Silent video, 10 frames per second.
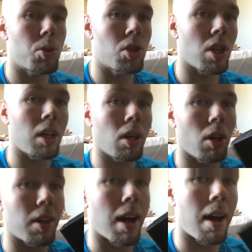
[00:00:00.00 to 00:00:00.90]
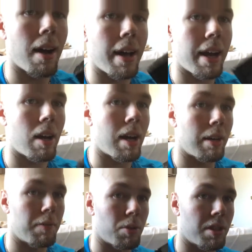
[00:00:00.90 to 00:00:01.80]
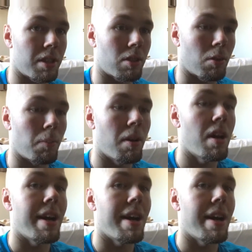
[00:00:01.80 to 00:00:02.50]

suck all the hot air out of your system